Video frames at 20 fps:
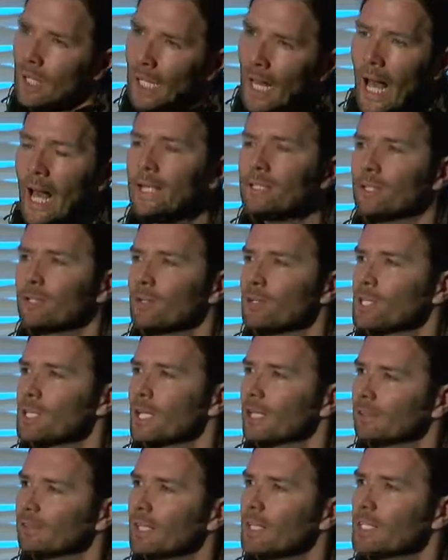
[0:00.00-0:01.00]
Ask
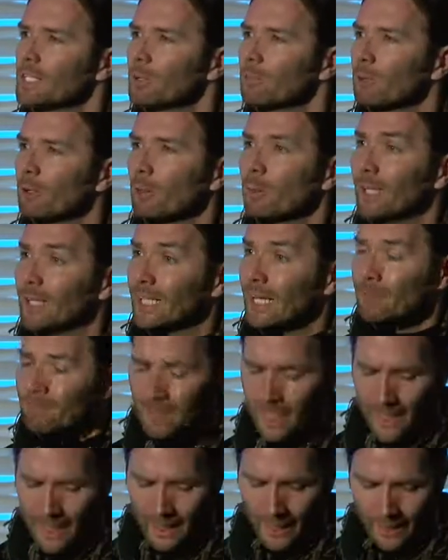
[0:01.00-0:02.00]
yourself, is the probiotic I'm
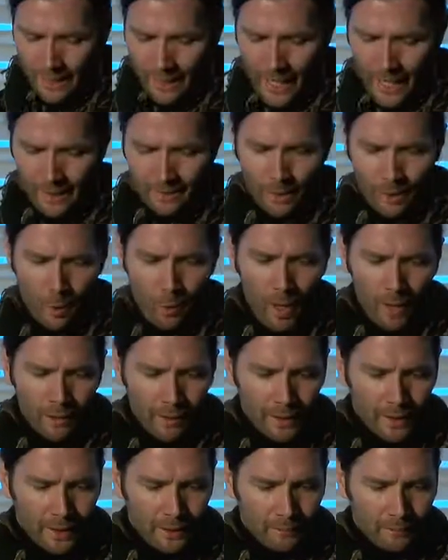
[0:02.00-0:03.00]
taking that
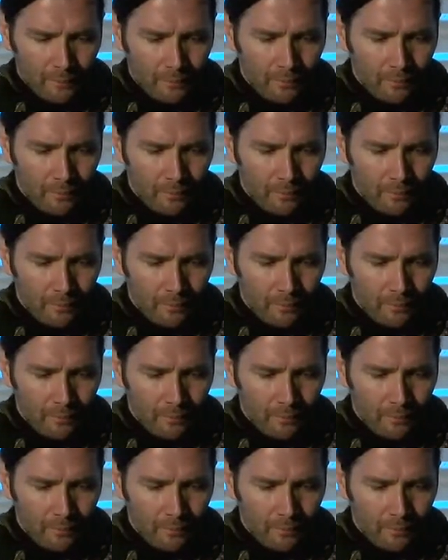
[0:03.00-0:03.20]
quality?